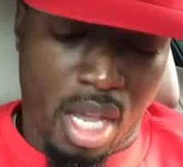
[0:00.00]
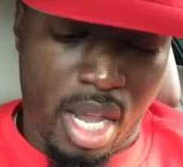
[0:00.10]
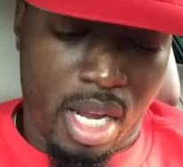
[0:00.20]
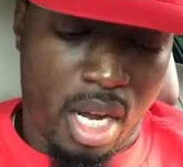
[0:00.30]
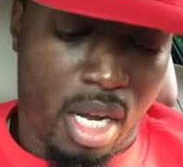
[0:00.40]

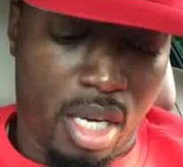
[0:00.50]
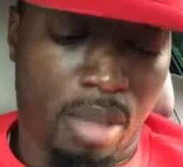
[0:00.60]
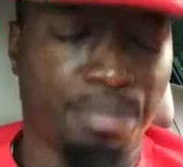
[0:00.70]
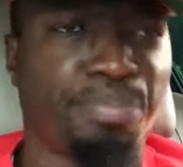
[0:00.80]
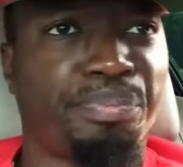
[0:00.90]
And,
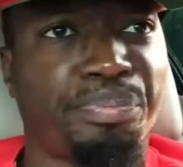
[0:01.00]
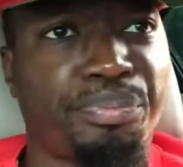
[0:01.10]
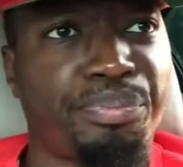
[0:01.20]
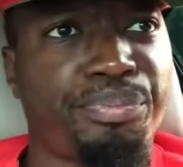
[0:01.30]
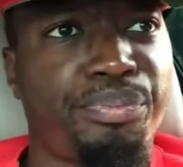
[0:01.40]
um,
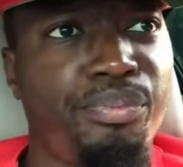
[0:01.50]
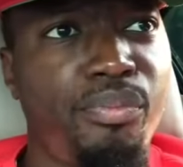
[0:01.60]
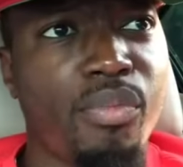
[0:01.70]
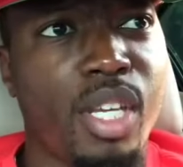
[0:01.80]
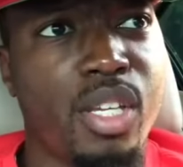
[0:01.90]

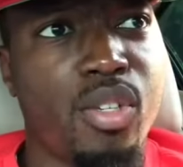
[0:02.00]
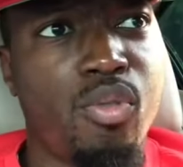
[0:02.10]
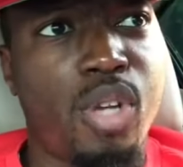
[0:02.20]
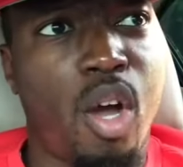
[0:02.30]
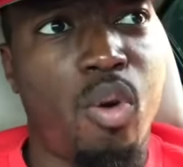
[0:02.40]

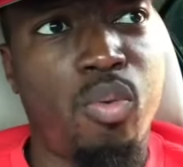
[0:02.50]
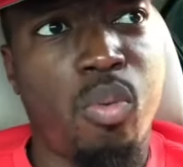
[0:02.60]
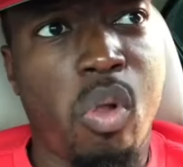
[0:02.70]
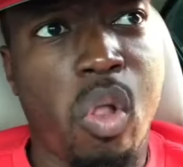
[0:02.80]
you know,